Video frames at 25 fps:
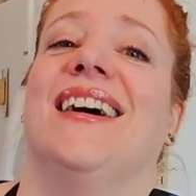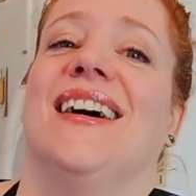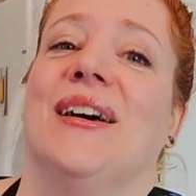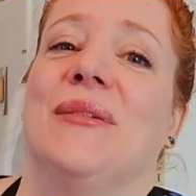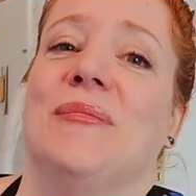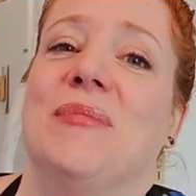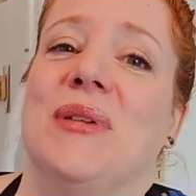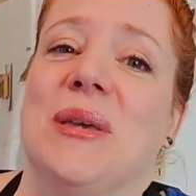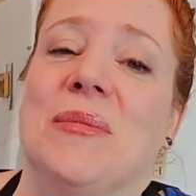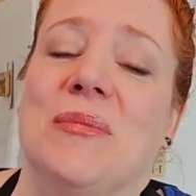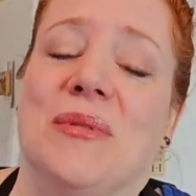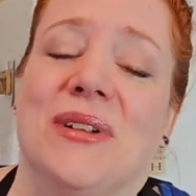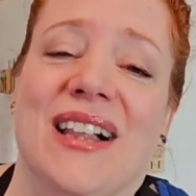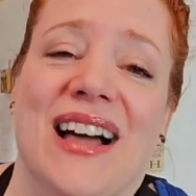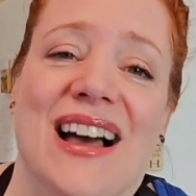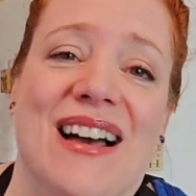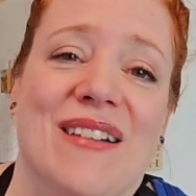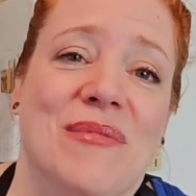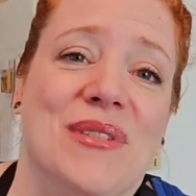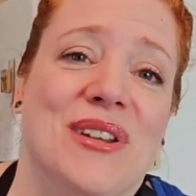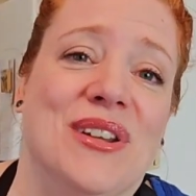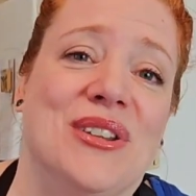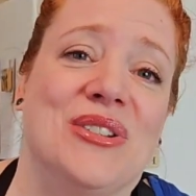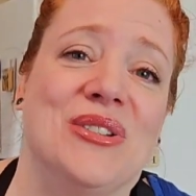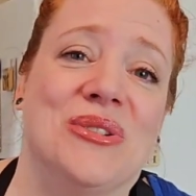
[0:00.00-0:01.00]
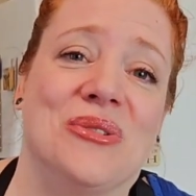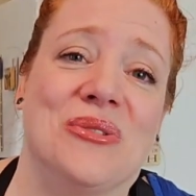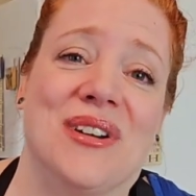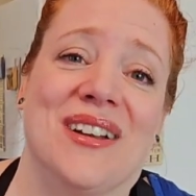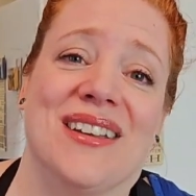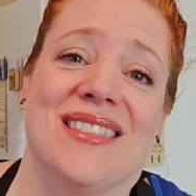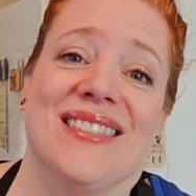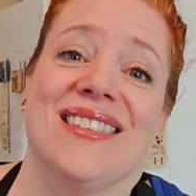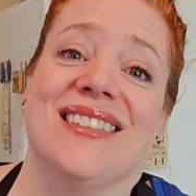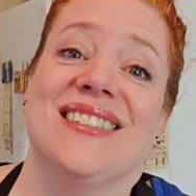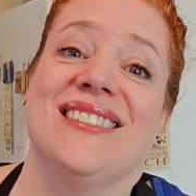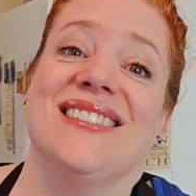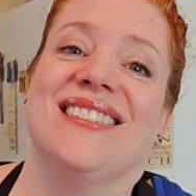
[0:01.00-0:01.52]
People have been enjoying
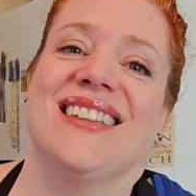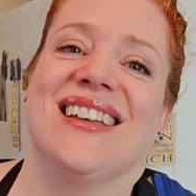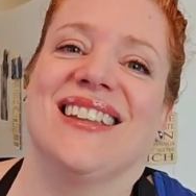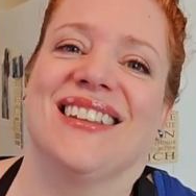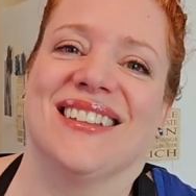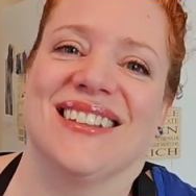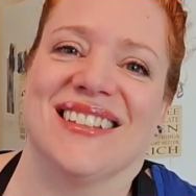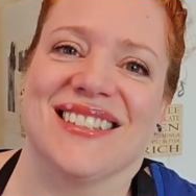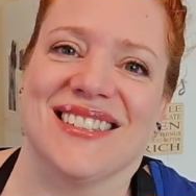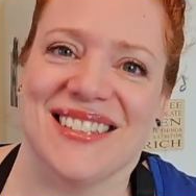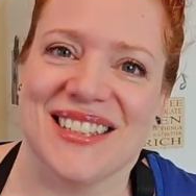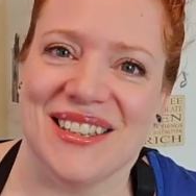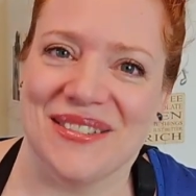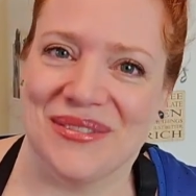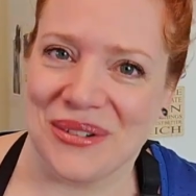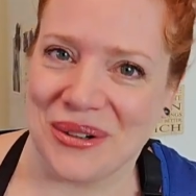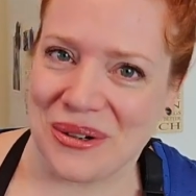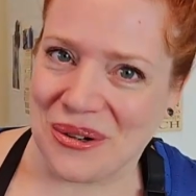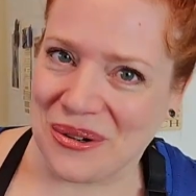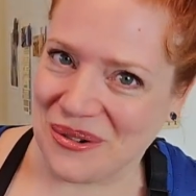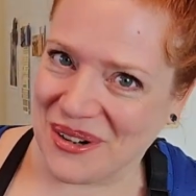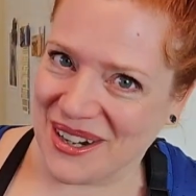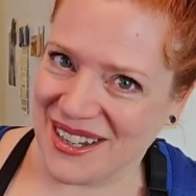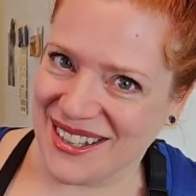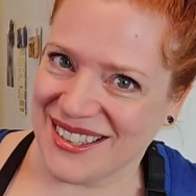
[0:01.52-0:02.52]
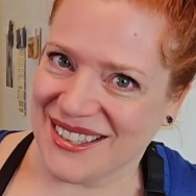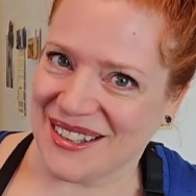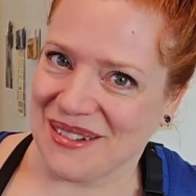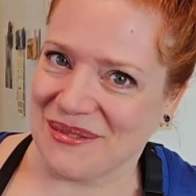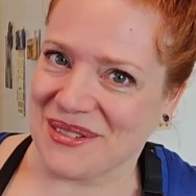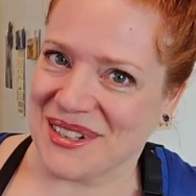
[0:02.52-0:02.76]
this delicacy for quite some